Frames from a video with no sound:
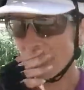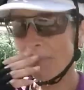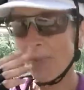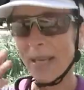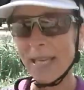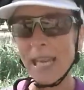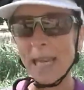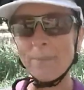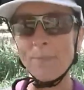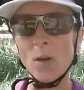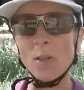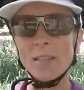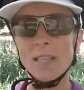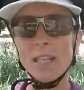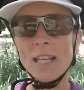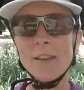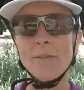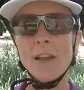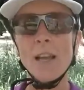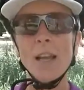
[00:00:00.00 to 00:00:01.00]
But yeah,
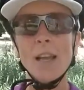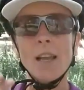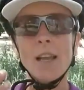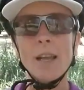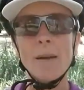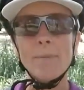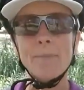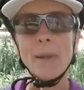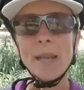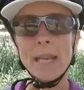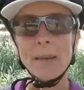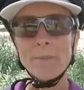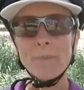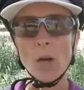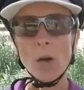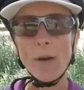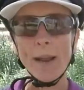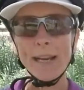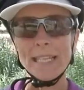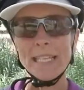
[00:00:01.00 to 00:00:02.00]
positive, being
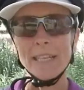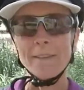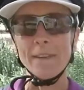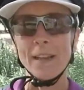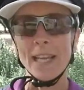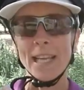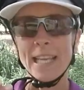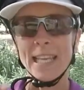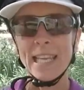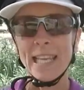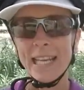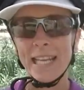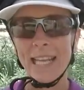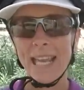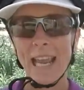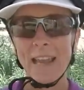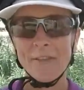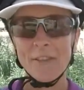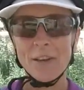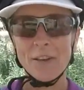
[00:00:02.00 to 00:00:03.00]
proactive,
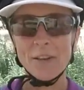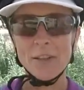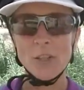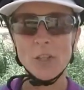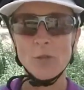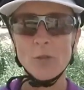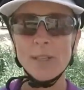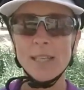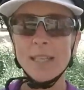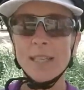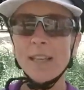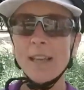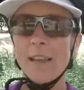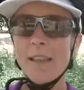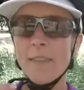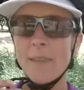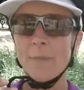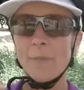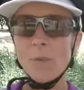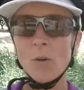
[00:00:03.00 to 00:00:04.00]
getting out there and do it.
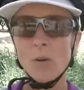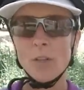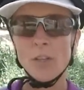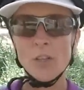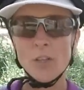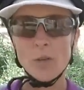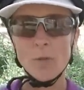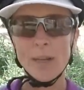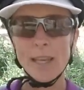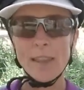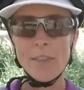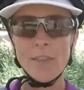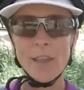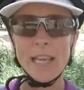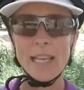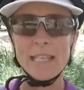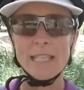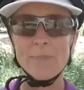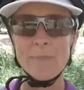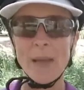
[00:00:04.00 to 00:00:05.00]
The more you're doing
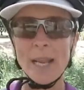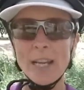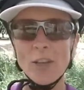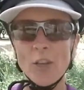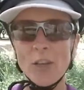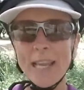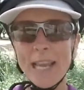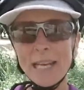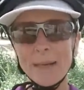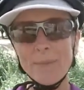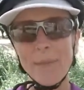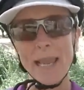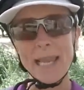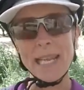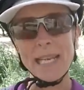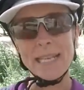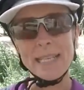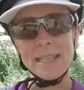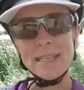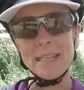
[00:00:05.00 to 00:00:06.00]
things, the better you get at
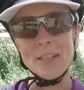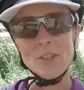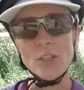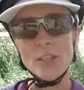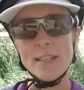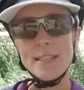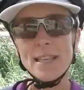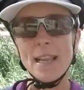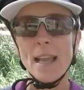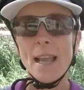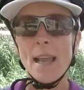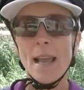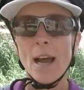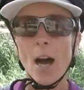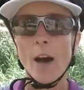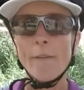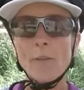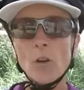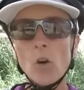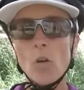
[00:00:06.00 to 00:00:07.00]
making decisions.
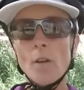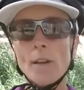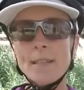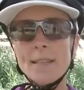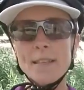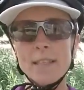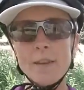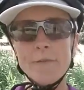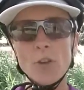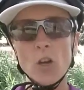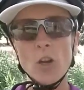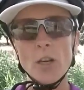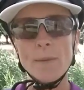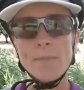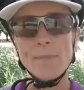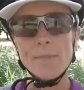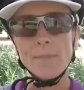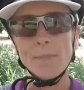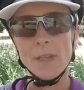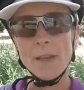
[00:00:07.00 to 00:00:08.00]
Of course, you've got
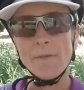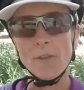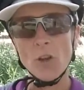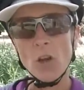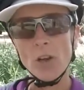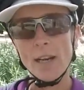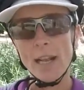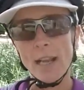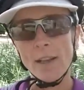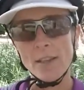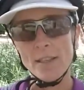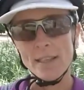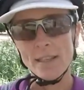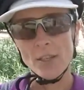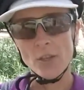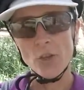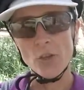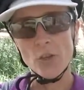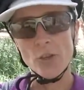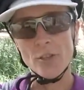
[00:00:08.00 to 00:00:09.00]
to
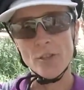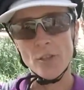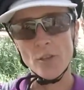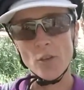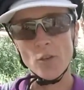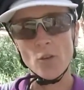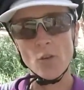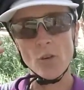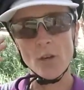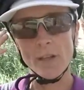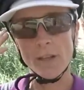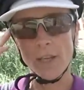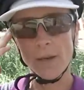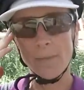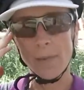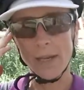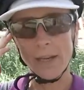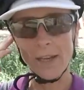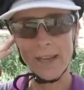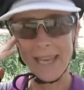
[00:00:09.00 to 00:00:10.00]
use your
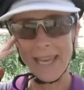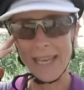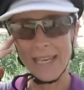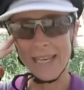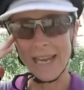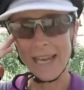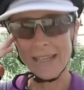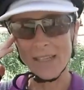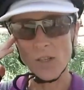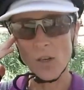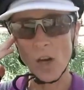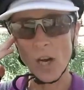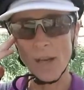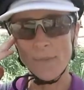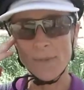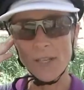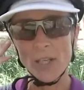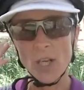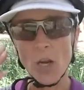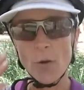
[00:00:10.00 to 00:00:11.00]
head at
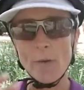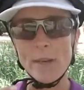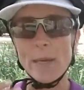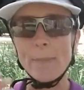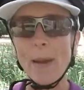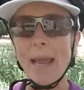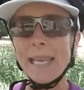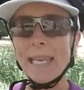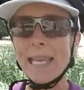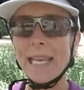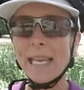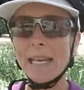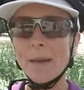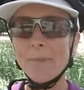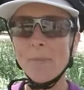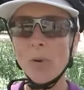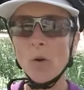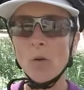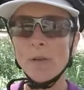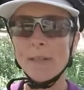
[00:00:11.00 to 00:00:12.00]
times. When you're making an
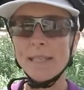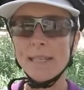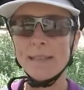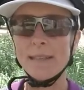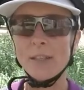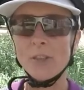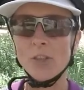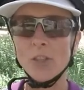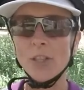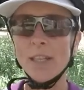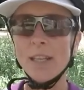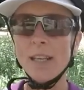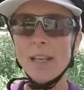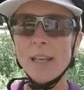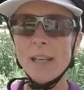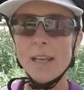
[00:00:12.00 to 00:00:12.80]
important decision,